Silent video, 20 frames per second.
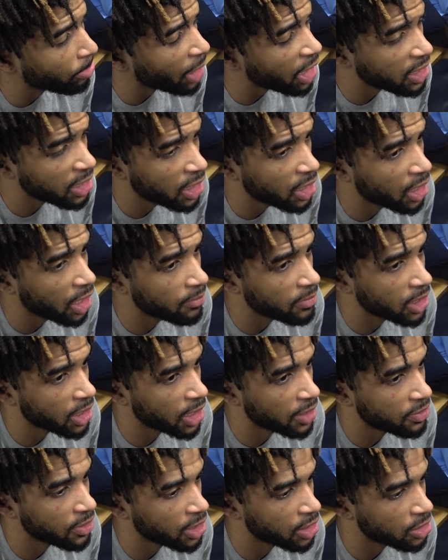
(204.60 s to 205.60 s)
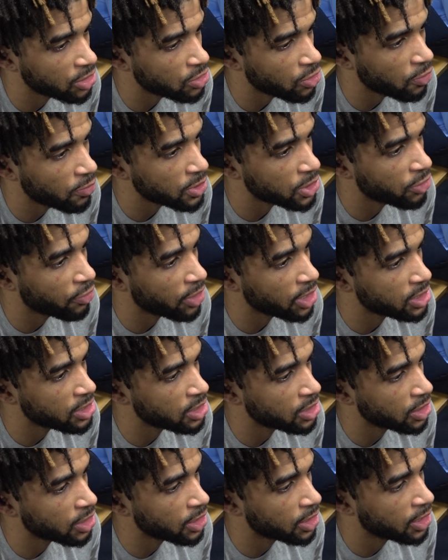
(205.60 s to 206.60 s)
Yeah, I mean, I think it's always great
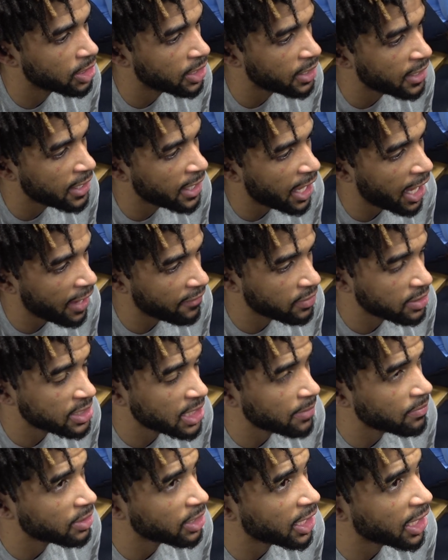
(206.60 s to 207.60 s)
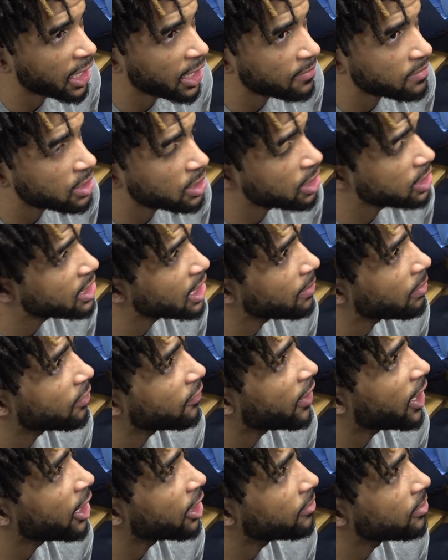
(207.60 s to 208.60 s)
to have these type of games in these type of
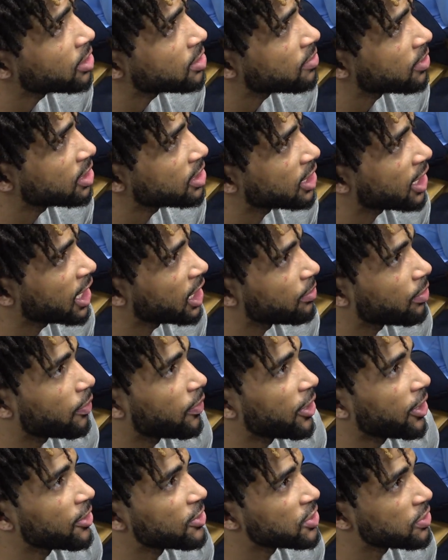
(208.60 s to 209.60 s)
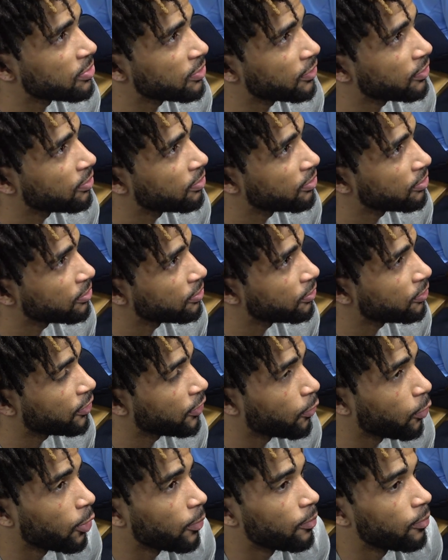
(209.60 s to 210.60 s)
environments, because it kind of prepares you
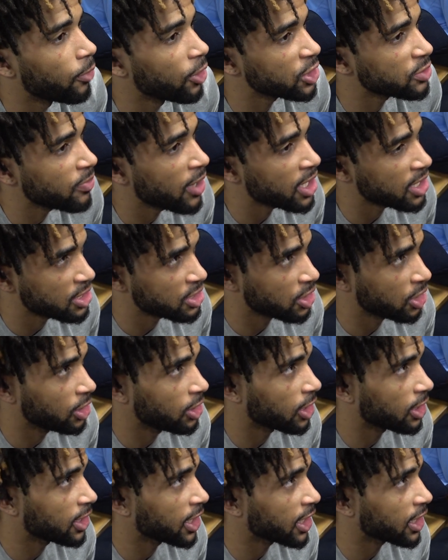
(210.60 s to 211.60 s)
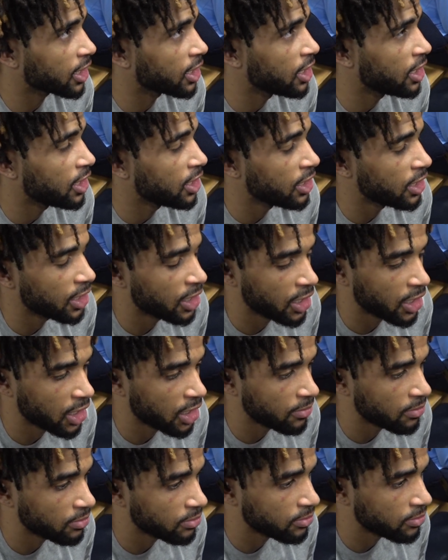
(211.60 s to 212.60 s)
for what March Madness is going to look like.
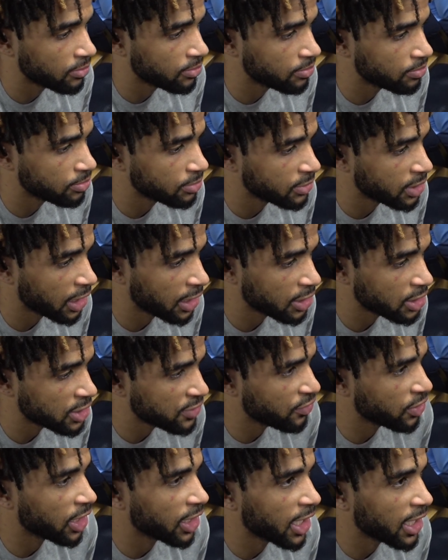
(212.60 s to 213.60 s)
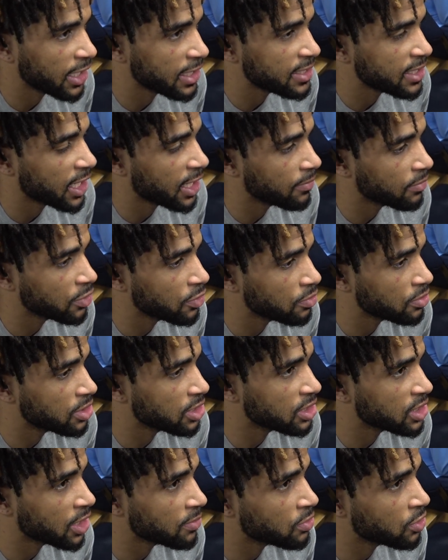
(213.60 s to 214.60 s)
And I just feel like any time UNC
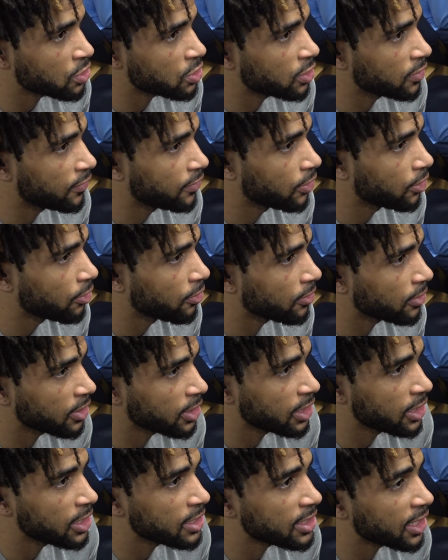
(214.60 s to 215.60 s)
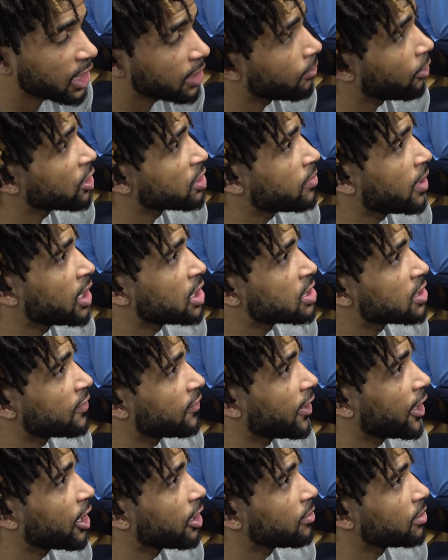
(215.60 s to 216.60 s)
steps onto the floor, it is like a March Madness
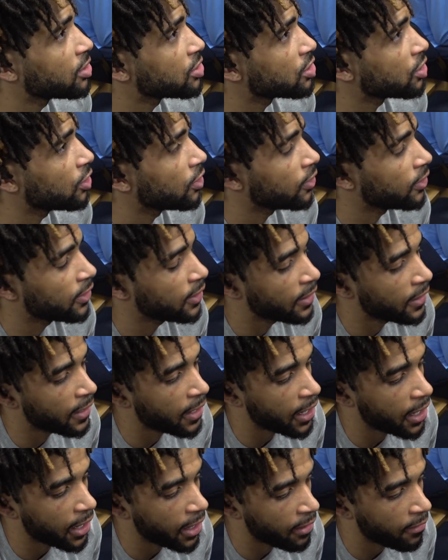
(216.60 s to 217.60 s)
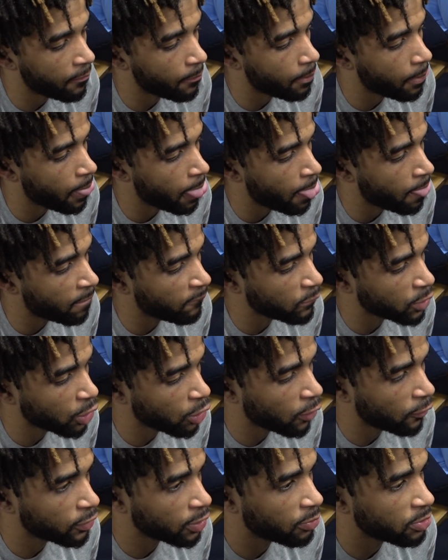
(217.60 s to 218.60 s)
environment. So and
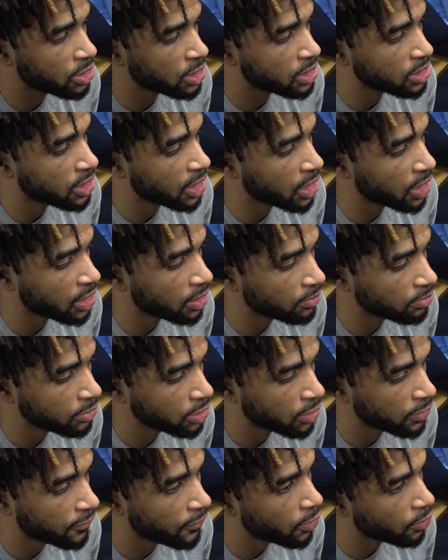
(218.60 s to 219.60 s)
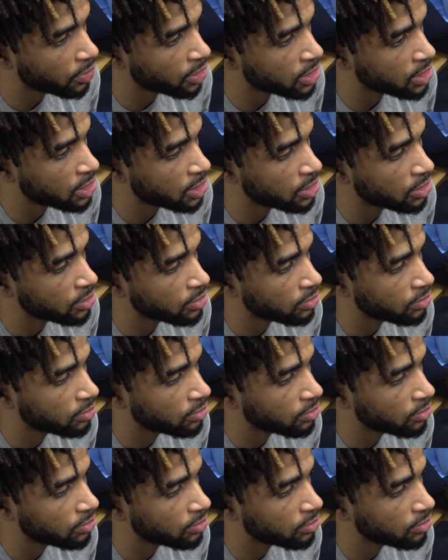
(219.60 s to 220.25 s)
hopefully we just stay focused and